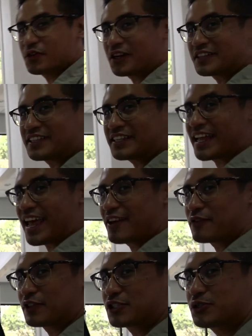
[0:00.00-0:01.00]
we've caught the tail
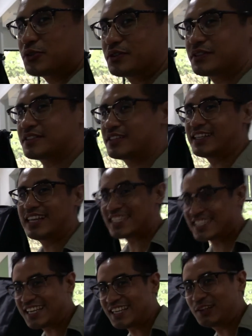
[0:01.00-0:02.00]
end of her shoot.
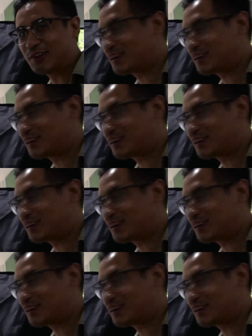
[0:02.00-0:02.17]
Let's take a